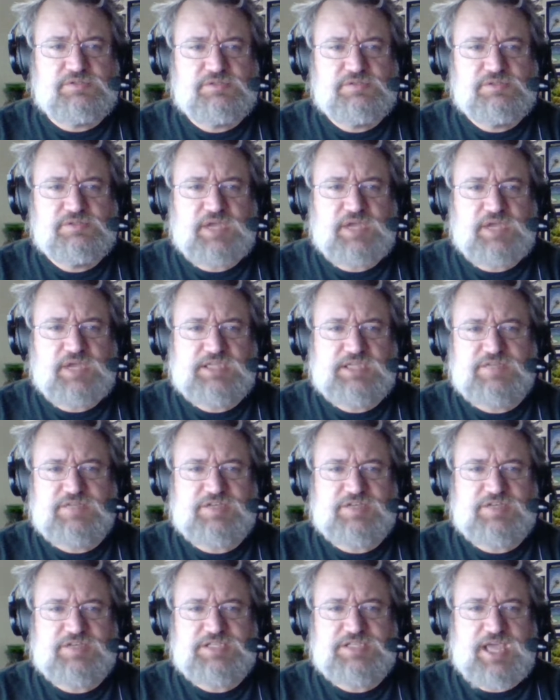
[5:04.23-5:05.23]

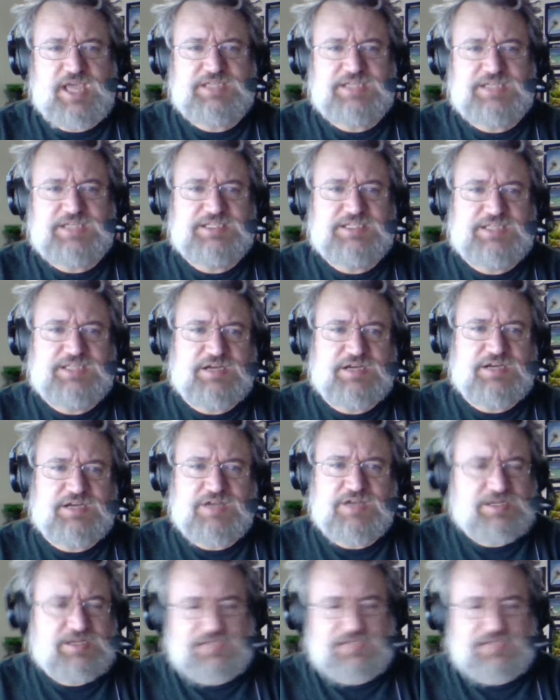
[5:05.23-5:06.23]
activities I did there.
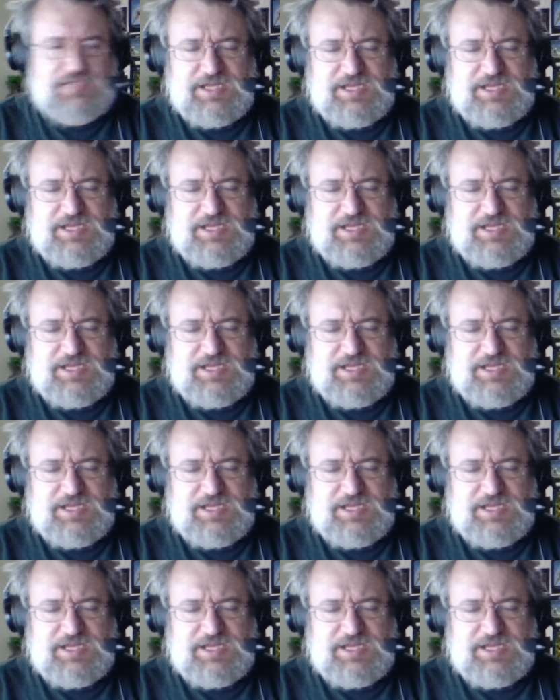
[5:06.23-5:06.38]
Not a